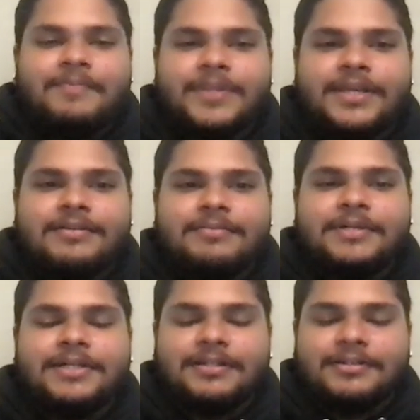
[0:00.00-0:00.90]
yeah,
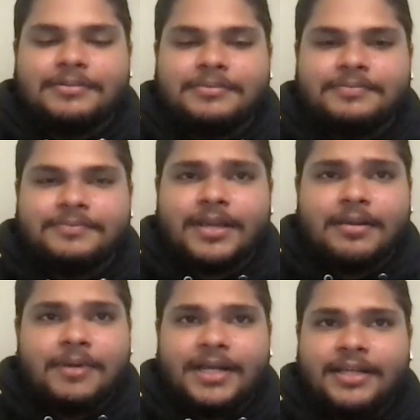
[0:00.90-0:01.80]
but um,
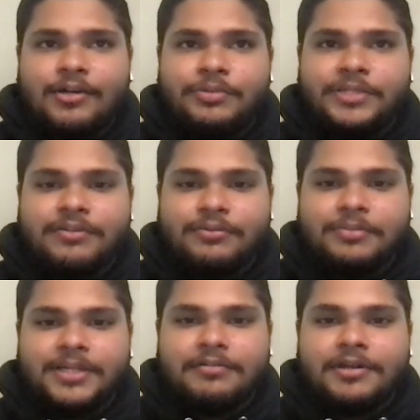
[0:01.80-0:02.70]
I think OBJ would
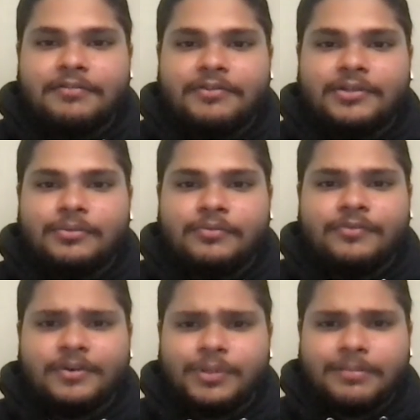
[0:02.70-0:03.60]
be a great fit
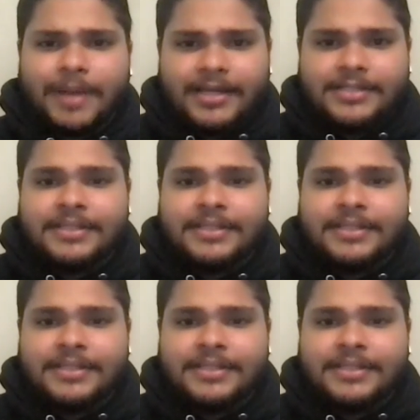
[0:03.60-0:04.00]
fit with the Packers.